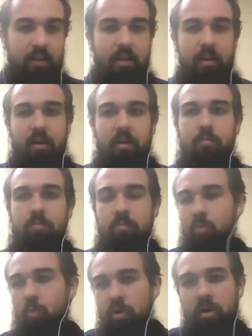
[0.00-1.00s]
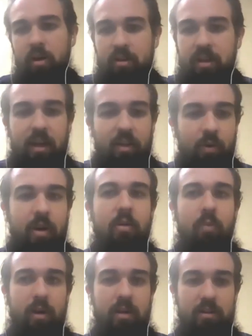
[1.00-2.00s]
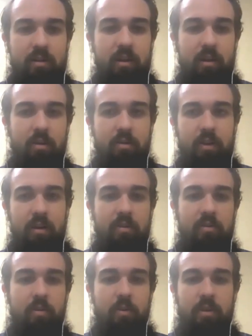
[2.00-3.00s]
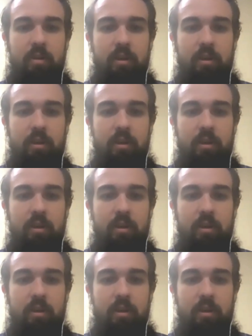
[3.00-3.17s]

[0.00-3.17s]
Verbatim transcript: um, we're not together anyway, and I'll and I'll do it.